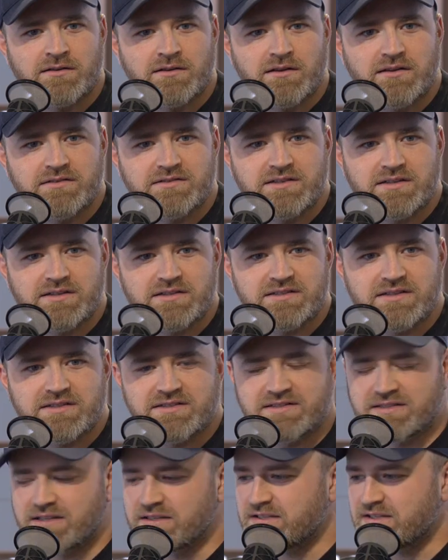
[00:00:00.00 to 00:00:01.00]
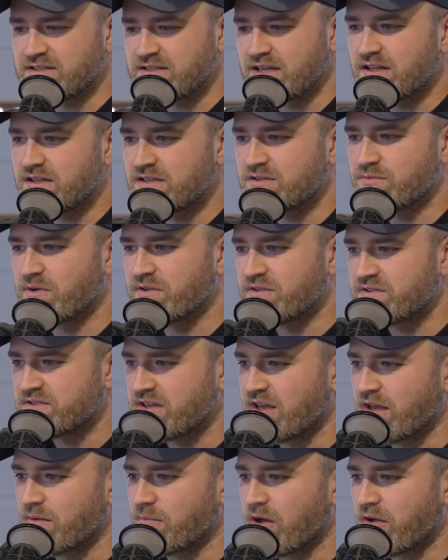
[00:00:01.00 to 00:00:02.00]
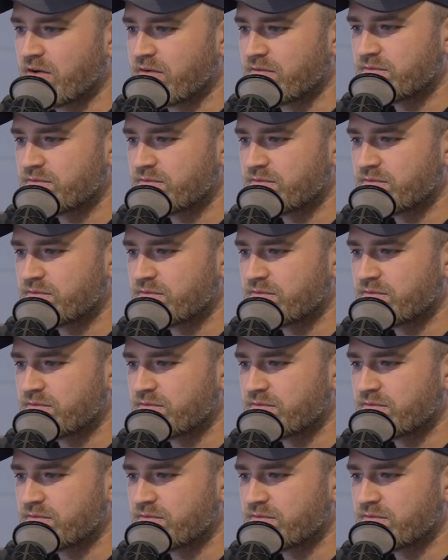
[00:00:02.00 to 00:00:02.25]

Is it does it does it tell us where this came out of?